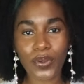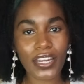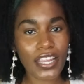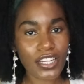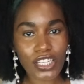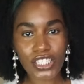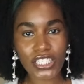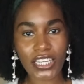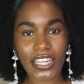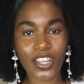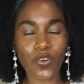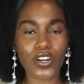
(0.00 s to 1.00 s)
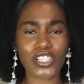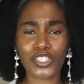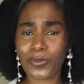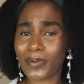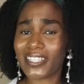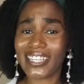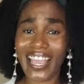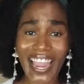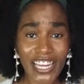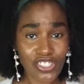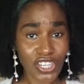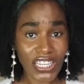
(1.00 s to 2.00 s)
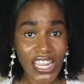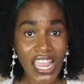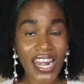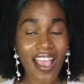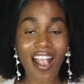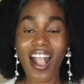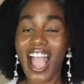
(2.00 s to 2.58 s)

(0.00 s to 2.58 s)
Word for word: in energy or super dehydrated,